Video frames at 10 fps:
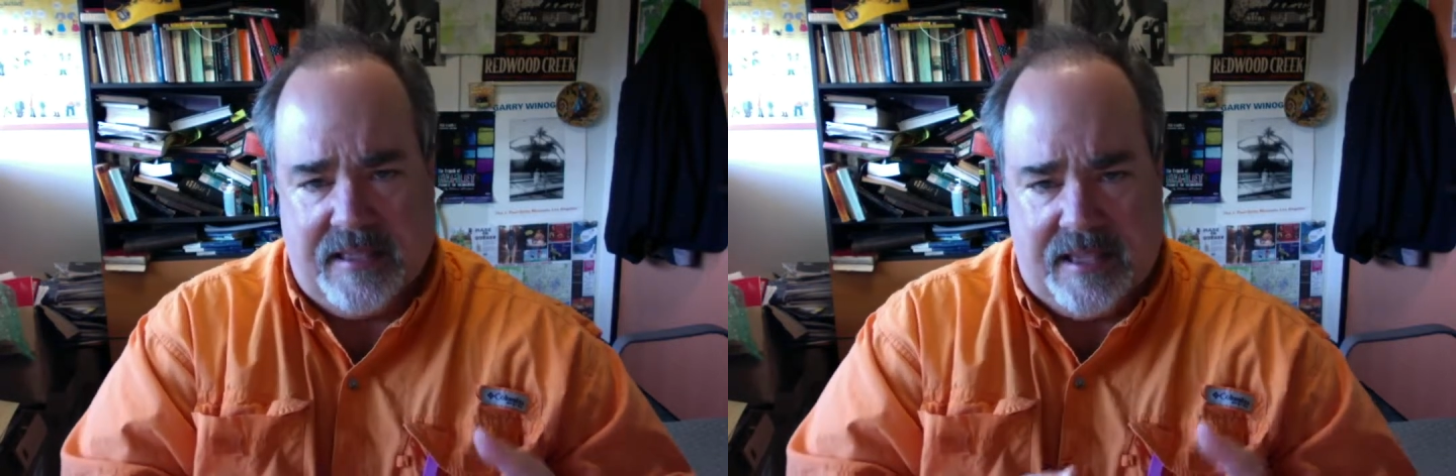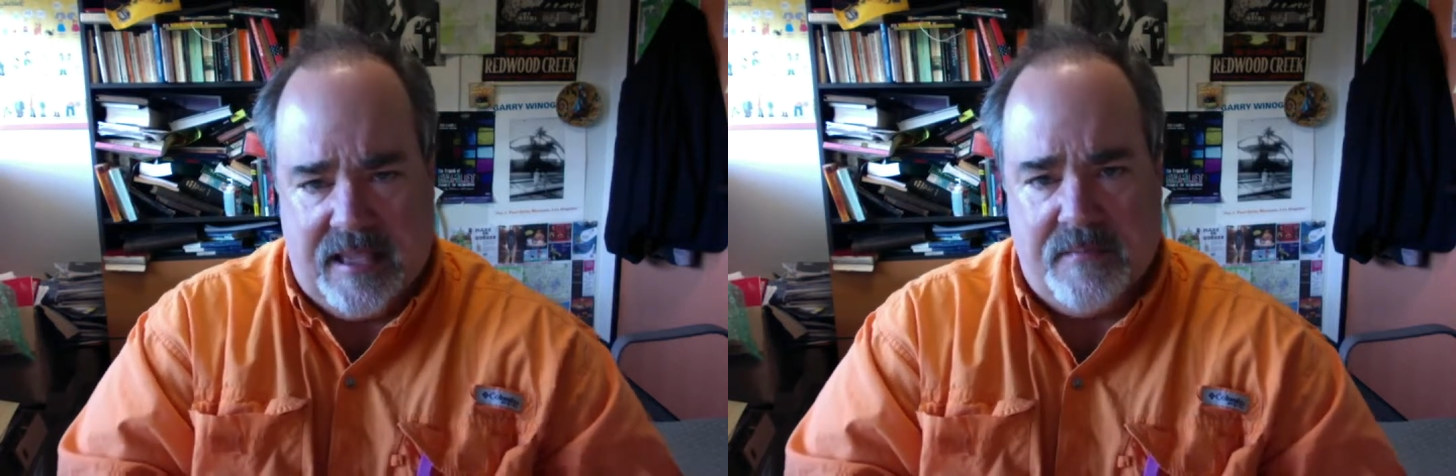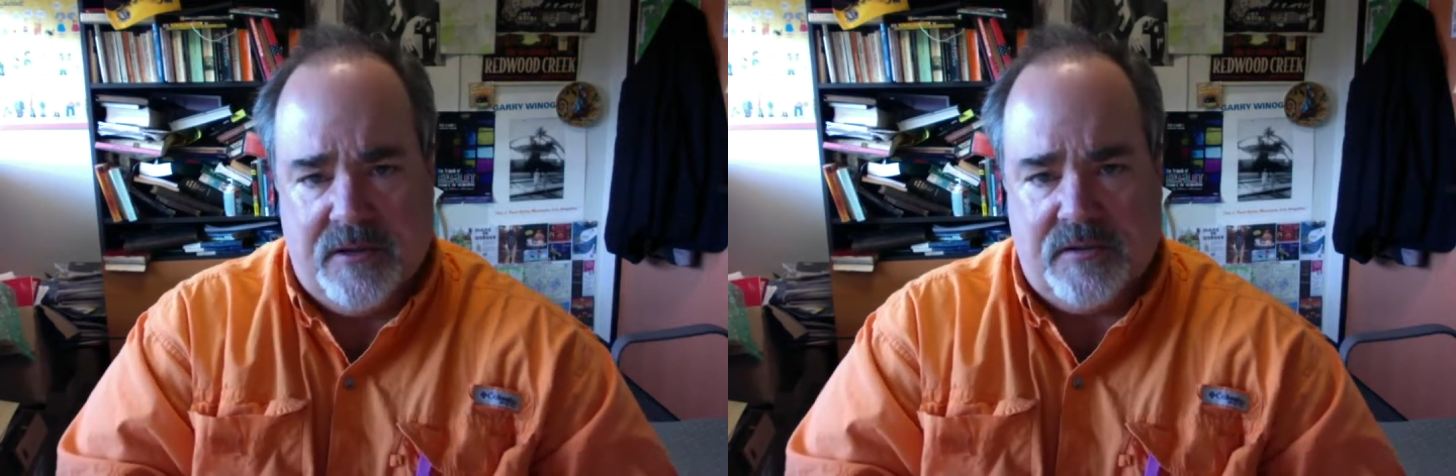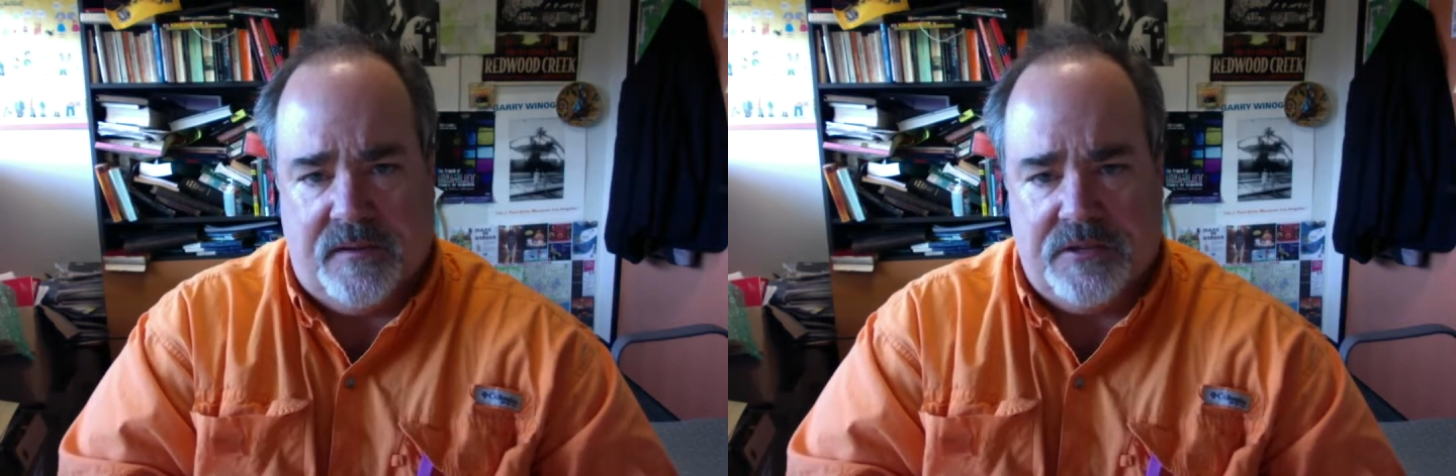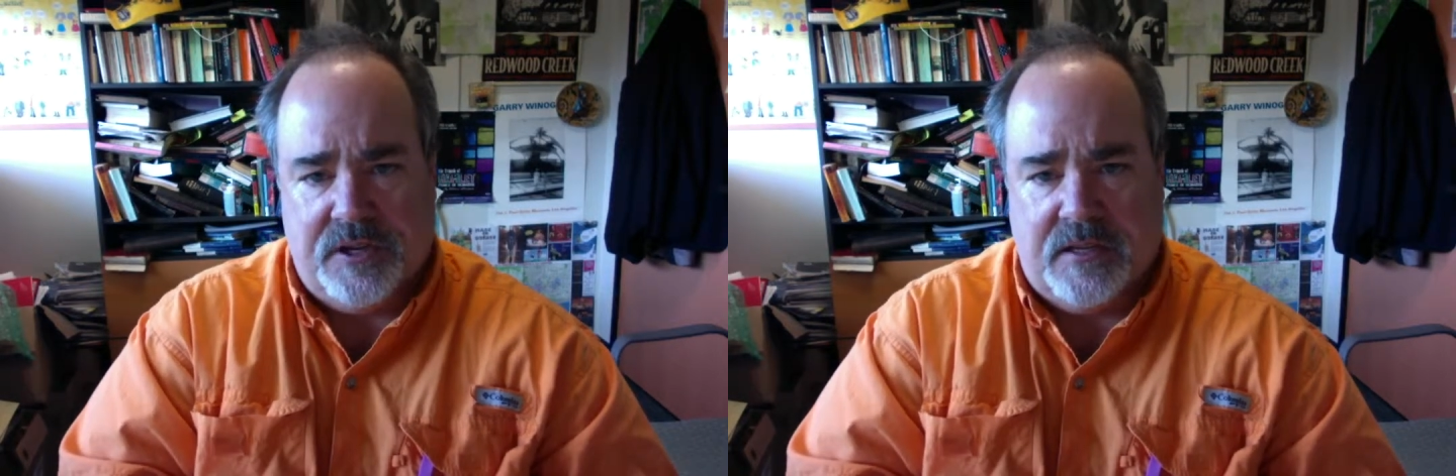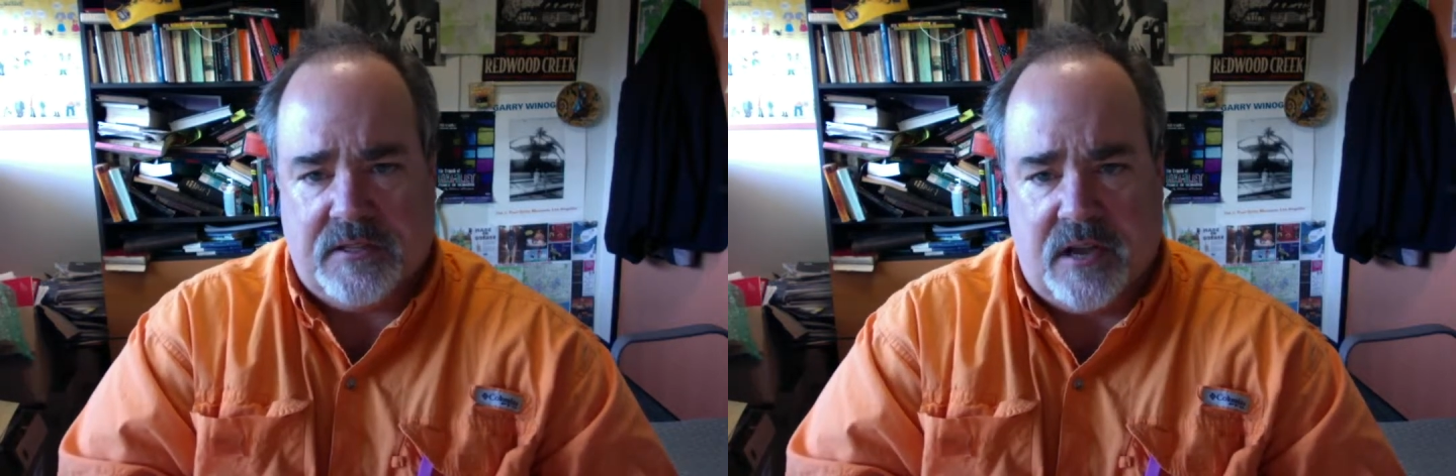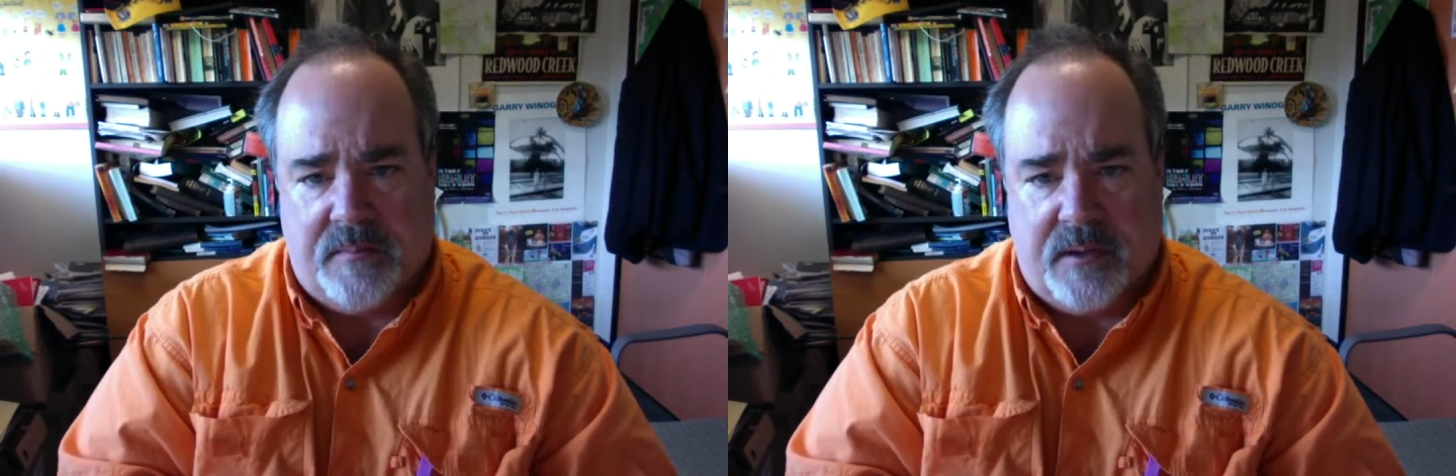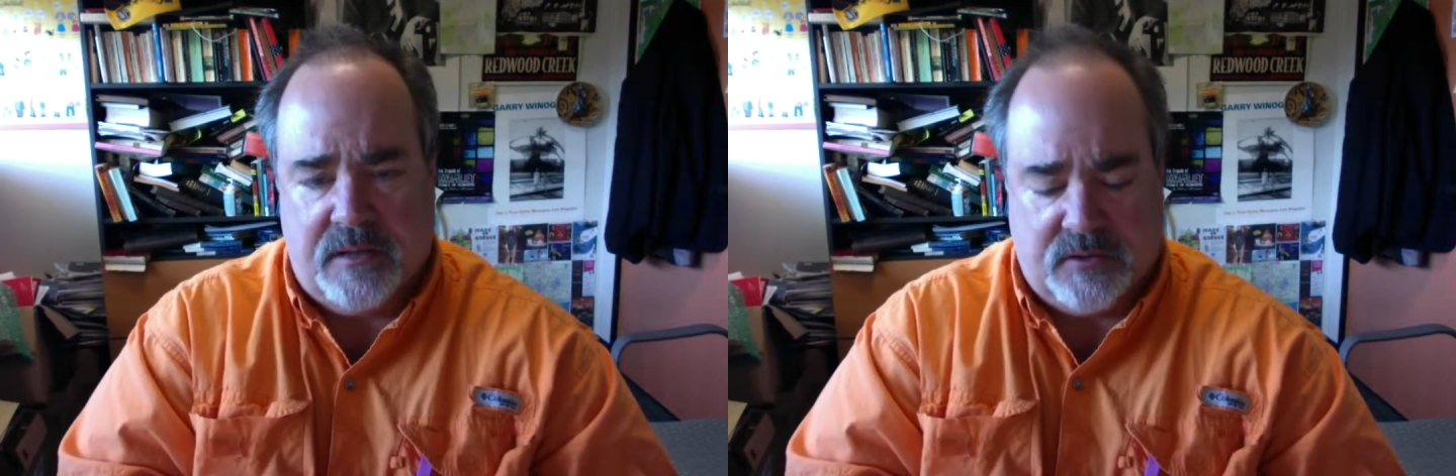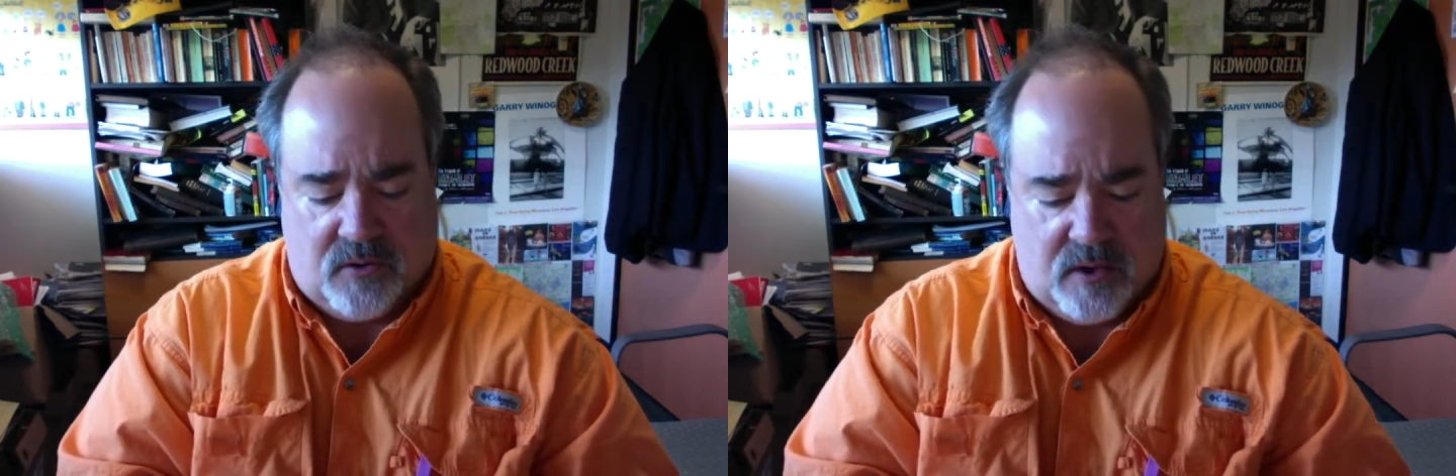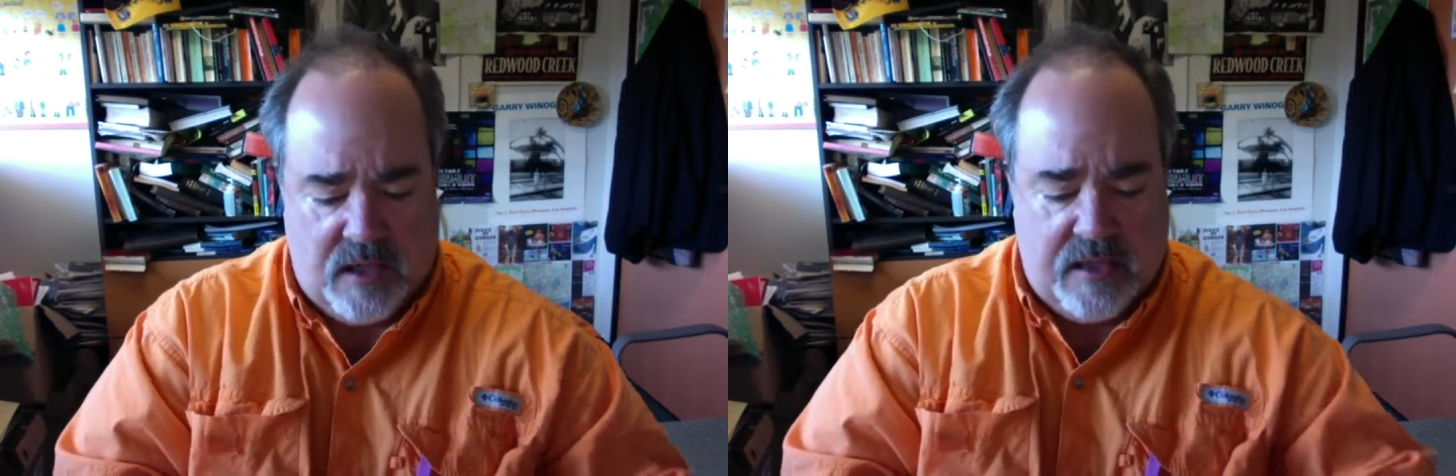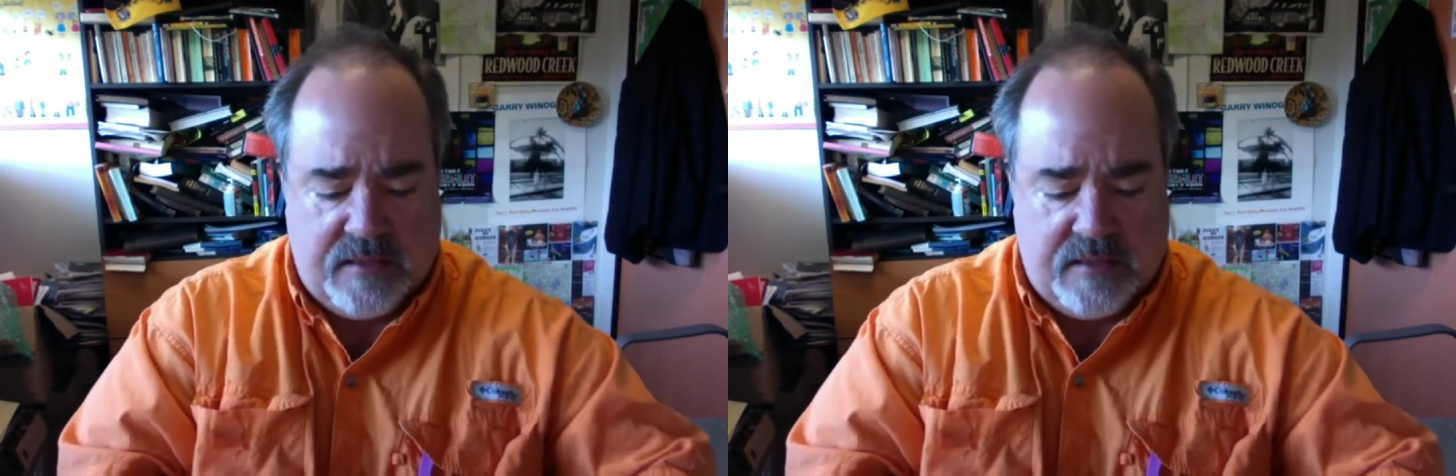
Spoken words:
image of a jigsaw puzzle